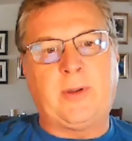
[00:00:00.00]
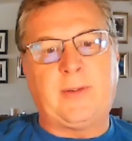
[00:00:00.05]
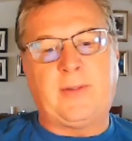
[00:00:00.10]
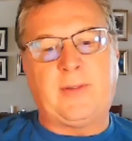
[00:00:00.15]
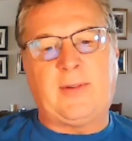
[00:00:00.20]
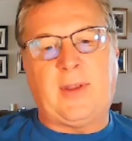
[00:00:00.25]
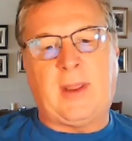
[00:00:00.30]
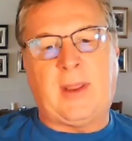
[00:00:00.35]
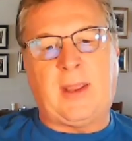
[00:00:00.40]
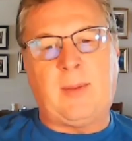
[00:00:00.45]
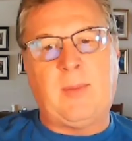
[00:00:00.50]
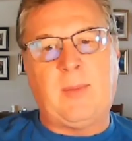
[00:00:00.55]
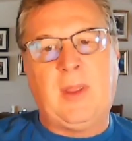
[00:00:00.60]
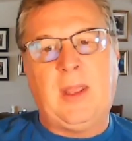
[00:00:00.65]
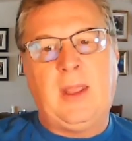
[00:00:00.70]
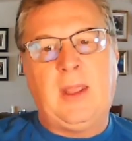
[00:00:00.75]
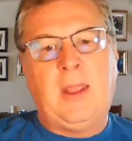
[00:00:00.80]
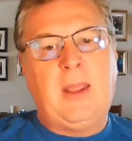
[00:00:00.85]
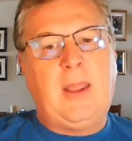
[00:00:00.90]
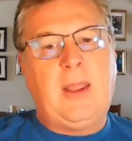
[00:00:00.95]
in time.
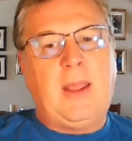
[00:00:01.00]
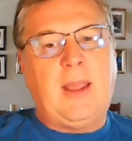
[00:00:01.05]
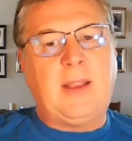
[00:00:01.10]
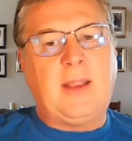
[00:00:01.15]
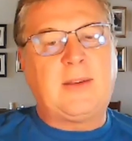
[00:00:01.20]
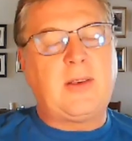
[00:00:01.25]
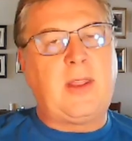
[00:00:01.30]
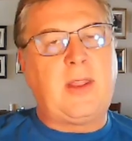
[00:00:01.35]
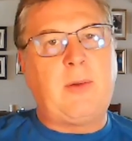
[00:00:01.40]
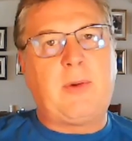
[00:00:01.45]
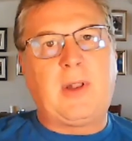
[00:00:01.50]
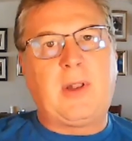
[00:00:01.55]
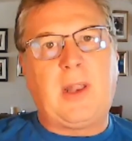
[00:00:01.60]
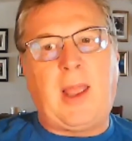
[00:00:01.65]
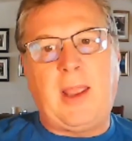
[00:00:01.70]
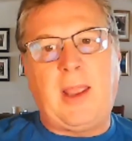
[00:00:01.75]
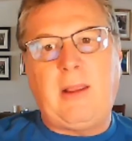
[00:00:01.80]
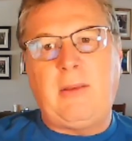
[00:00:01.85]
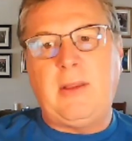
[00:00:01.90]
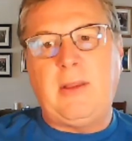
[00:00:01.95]
And so they would
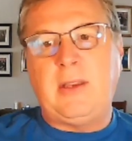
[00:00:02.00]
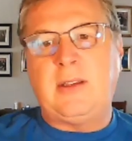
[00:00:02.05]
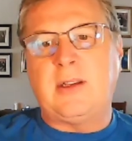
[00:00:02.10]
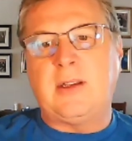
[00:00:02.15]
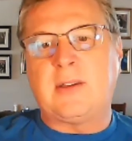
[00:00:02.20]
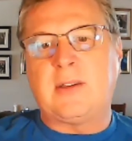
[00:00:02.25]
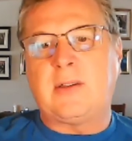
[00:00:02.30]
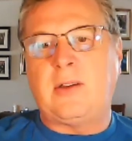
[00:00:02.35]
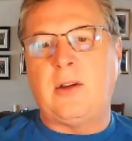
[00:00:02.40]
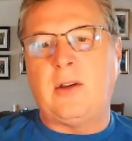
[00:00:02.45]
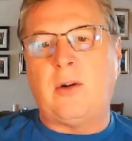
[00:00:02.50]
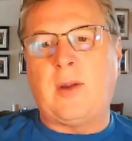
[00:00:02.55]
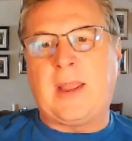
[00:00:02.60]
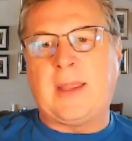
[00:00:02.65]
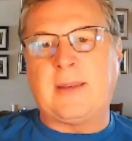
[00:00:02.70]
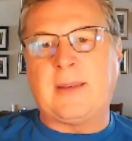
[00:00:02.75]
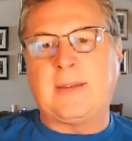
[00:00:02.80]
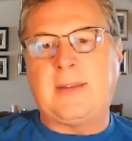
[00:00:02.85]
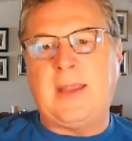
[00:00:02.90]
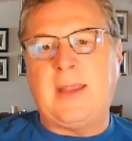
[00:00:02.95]
likely just go
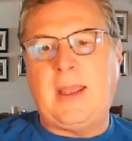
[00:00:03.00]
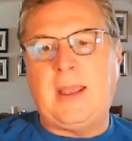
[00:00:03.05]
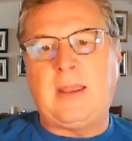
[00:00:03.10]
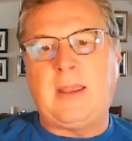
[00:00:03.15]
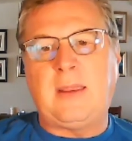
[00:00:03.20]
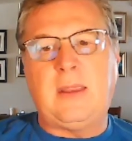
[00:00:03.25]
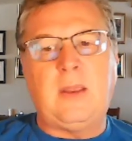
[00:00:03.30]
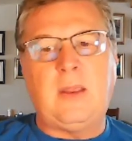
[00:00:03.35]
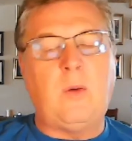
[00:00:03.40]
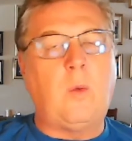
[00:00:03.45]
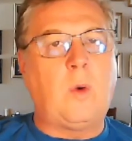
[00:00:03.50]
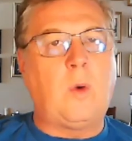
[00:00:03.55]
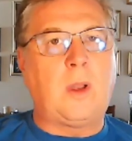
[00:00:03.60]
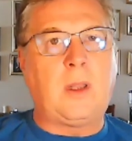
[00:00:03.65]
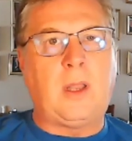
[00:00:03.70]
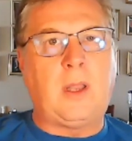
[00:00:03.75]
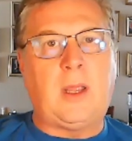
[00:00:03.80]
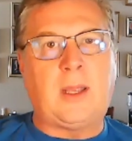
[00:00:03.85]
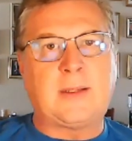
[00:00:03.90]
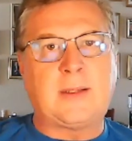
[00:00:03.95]
and take the
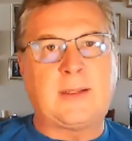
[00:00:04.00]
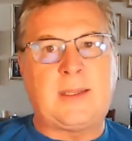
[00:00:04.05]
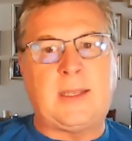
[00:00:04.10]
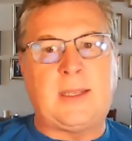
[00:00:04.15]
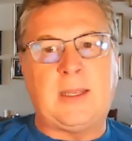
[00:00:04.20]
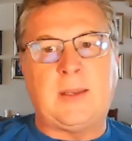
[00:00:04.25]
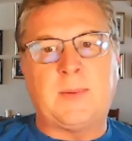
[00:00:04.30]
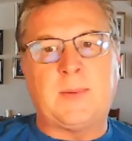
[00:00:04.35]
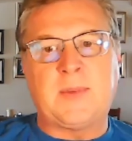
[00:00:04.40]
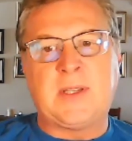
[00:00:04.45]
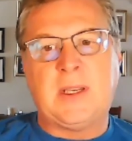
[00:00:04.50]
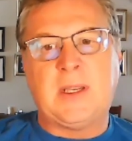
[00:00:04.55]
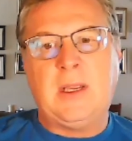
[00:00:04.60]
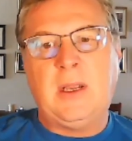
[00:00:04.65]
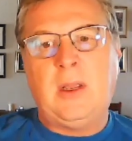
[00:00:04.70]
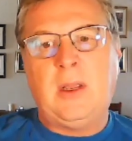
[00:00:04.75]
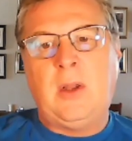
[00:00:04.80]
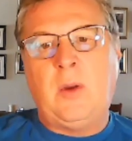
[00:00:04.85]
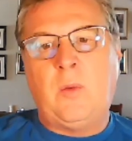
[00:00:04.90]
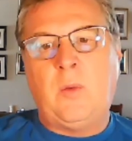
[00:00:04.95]
one loss teams,
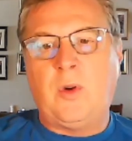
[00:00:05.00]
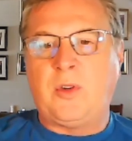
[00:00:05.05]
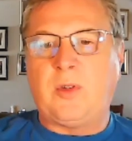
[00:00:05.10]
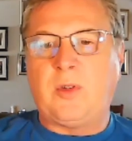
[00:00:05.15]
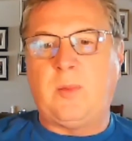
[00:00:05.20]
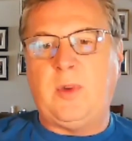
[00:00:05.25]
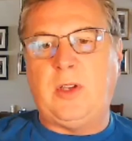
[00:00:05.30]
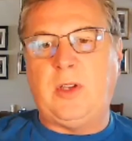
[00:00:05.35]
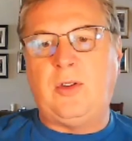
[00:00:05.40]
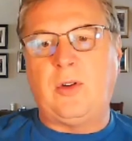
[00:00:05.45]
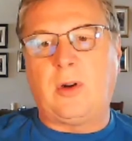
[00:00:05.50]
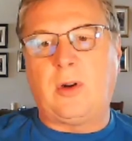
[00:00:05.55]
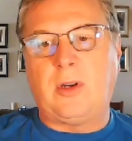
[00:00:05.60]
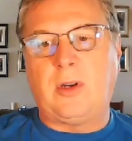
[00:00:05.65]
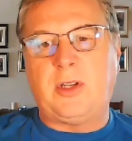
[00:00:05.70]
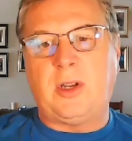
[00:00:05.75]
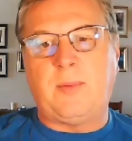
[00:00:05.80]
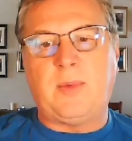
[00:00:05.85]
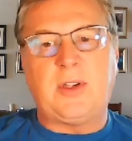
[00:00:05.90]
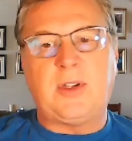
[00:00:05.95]
which would be
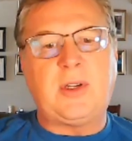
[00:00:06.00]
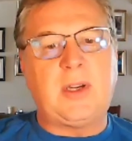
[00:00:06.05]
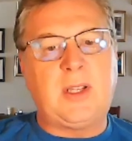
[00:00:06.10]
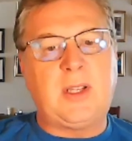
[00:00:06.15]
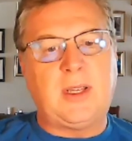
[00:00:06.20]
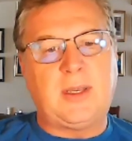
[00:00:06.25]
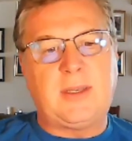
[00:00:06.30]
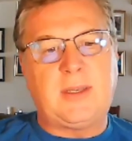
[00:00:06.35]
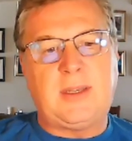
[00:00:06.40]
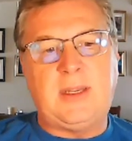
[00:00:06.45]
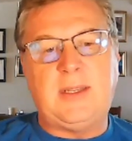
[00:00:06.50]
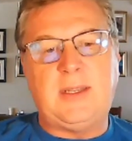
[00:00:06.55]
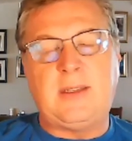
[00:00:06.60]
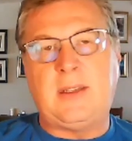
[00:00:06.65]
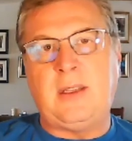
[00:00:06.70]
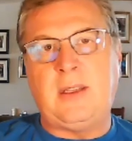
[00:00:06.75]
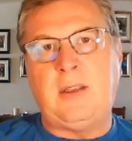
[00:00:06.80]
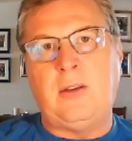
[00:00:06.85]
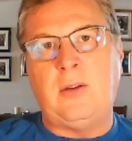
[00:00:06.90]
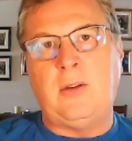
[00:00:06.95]
Georgia, Michigan,
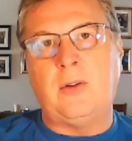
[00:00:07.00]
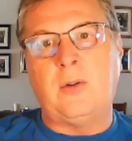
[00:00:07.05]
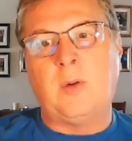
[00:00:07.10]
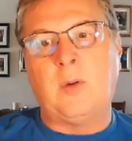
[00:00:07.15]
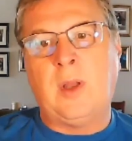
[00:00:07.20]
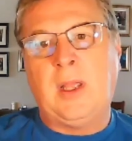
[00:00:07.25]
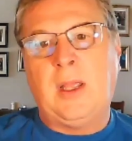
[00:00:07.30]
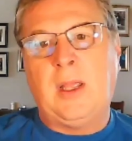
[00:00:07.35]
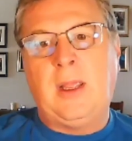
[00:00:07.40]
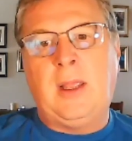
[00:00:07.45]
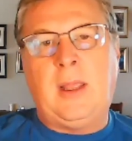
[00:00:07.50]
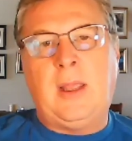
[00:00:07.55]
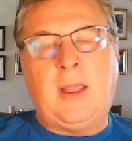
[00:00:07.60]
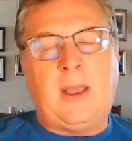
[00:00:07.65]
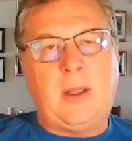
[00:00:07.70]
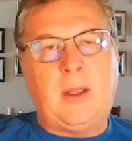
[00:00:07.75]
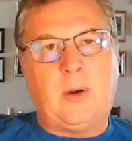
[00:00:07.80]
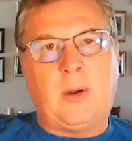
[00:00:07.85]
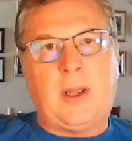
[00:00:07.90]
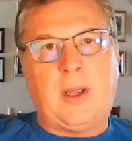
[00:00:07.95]
TCU,
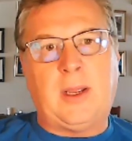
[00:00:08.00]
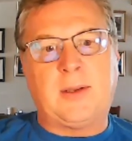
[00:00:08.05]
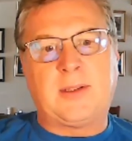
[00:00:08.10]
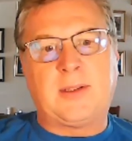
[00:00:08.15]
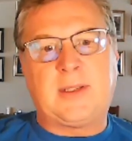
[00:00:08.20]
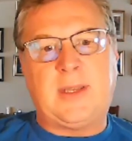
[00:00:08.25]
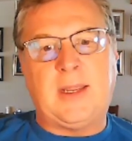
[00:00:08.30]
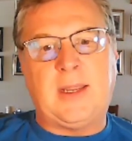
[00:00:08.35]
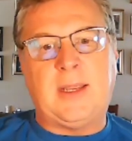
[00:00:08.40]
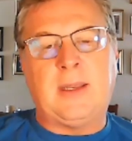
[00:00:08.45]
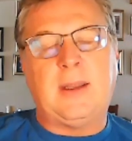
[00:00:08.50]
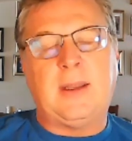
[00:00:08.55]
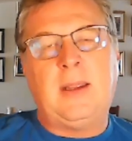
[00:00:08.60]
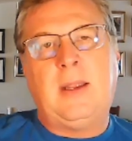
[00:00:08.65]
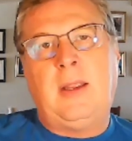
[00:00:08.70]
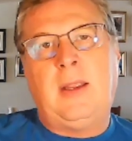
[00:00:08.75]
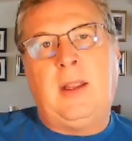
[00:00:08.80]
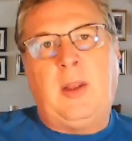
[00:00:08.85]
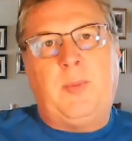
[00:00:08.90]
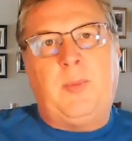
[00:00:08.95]
and Ohio State.
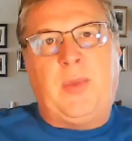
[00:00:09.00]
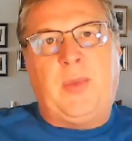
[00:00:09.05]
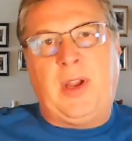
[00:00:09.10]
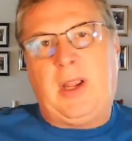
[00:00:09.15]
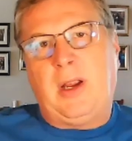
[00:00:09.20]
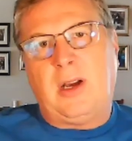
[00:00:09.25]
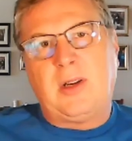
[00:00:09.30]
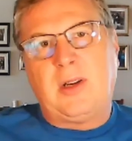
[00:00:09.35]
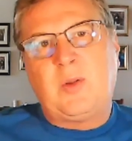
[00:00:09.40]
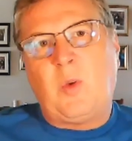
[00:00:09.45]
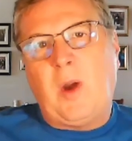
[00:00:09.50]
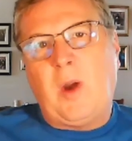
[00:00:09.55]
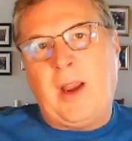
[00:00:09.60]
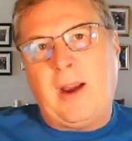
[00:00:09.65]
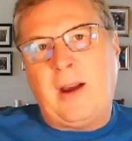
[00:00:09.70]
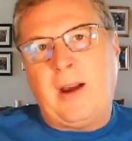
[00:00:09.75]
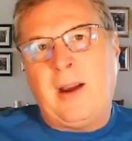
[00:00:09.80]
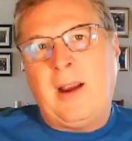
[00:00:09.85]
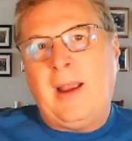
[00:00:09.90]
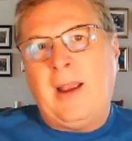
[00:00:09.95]
But here's
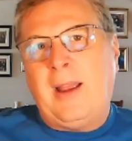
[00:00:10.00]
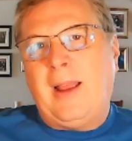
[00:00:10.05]
where